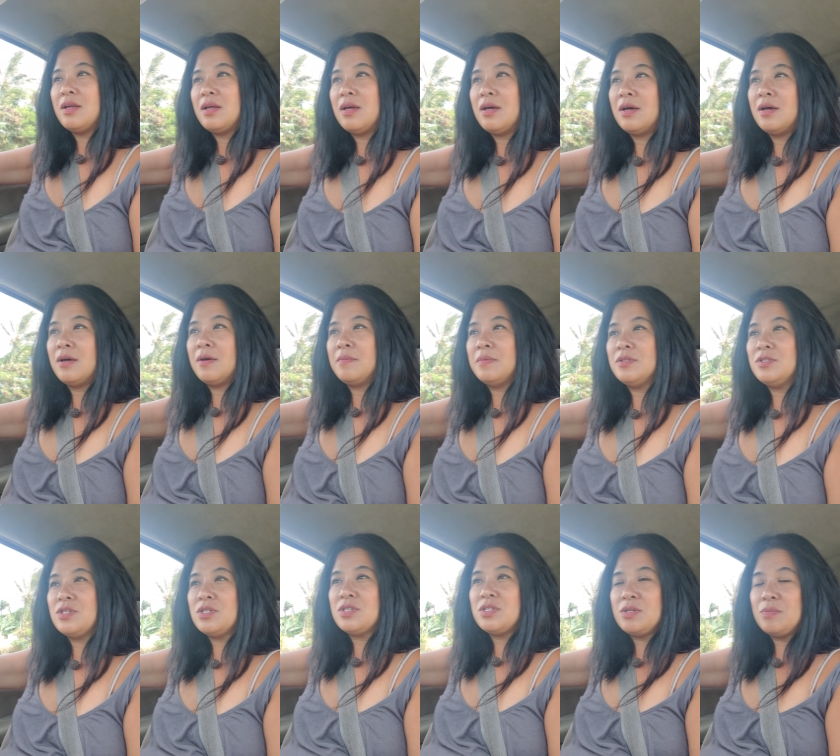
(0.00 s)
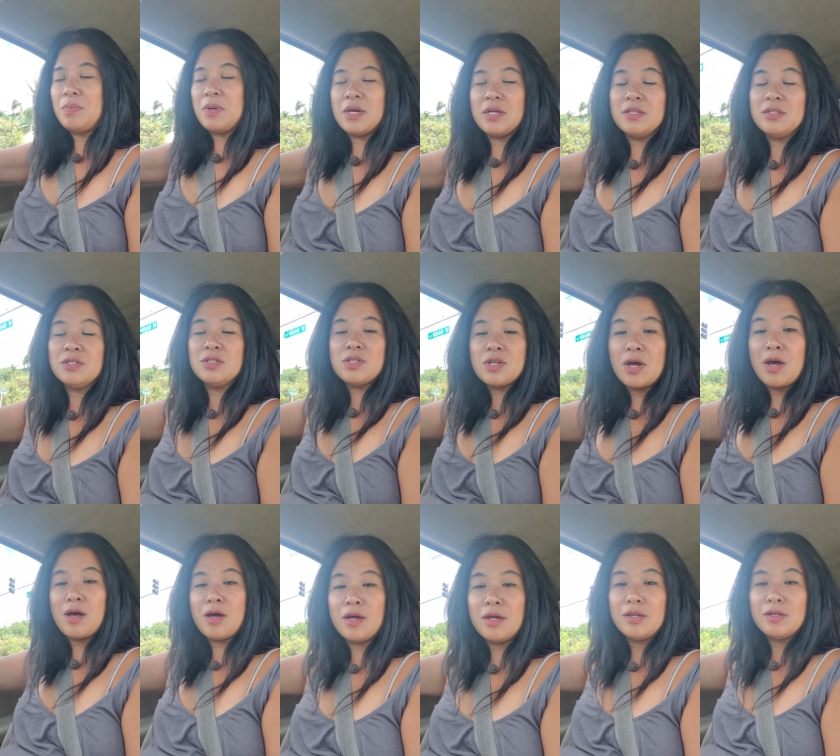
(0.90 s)
Um, it just depends
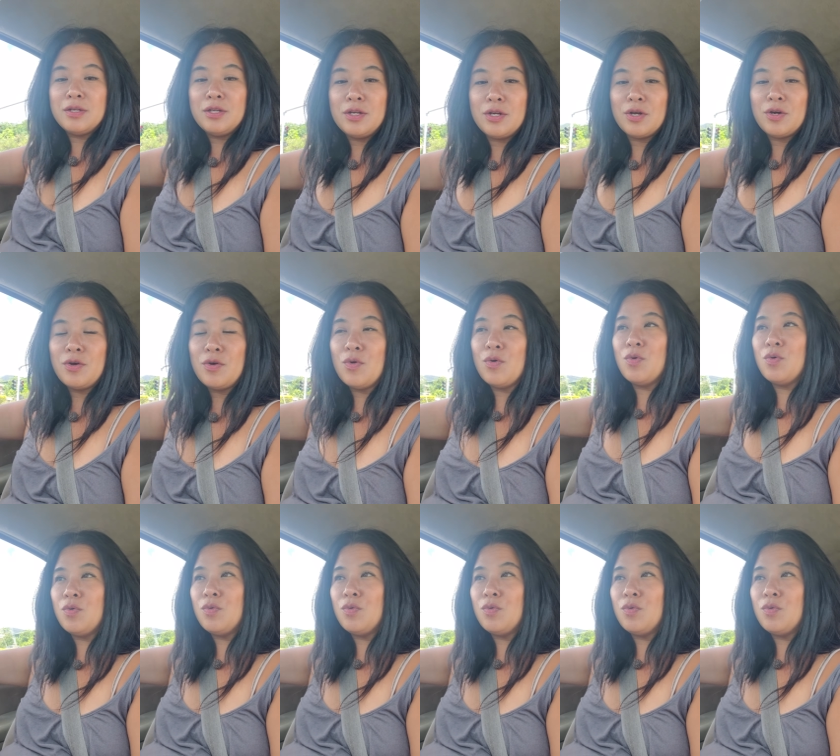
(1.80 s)
on, you know,